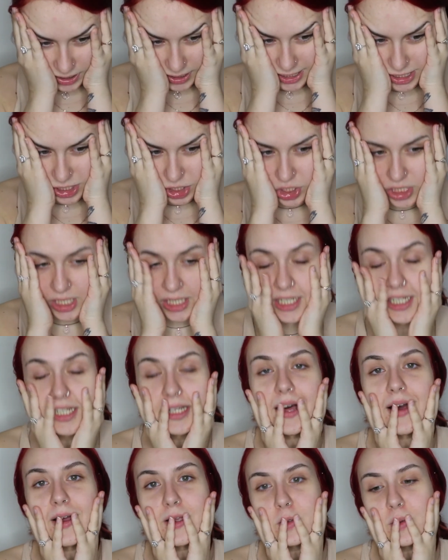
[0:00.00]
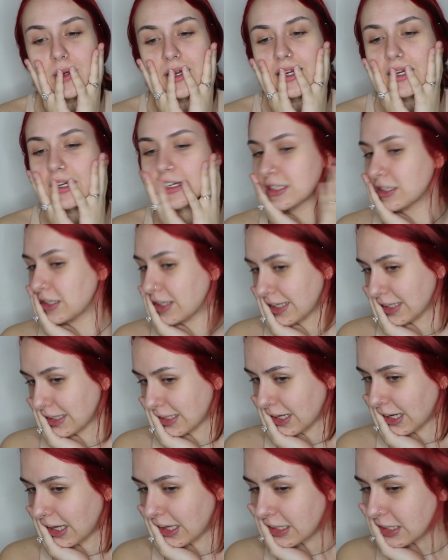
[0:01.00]
I just dyed it last week, so like
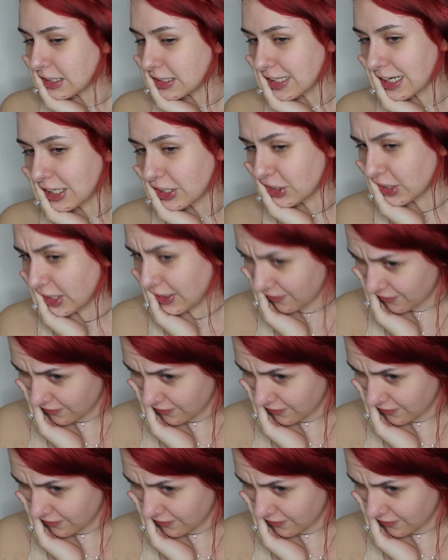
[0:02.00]
the color is actually